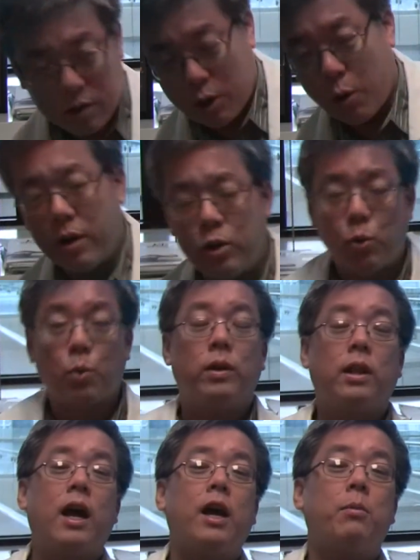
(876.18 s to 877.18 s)
going to a
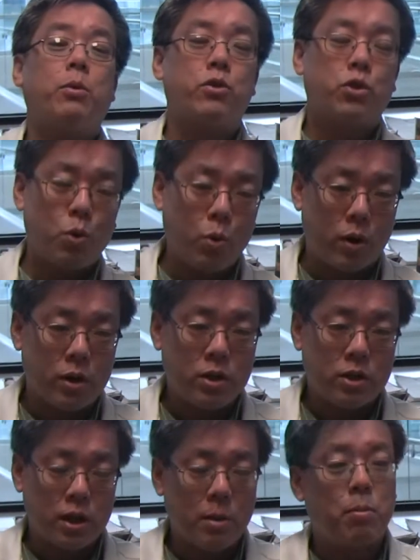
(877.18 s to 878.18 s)
reliable
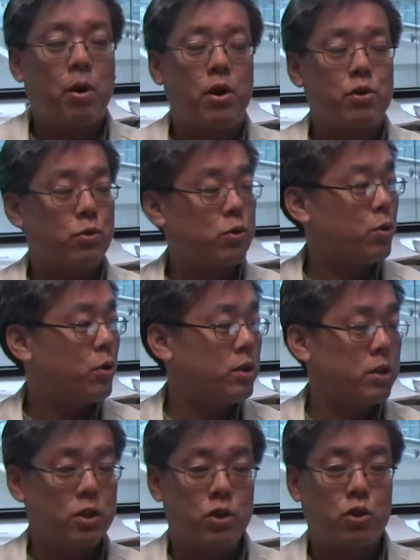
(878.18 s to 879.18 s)
source, impartial source,
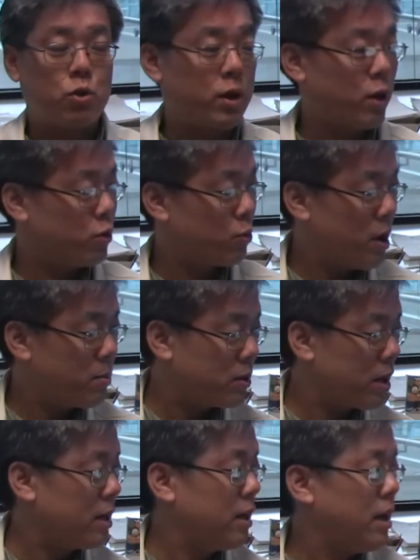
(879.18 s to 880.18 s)
such as Trio's
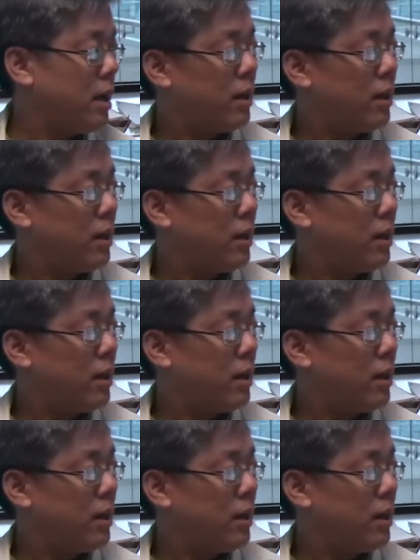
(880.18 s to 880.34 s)
website,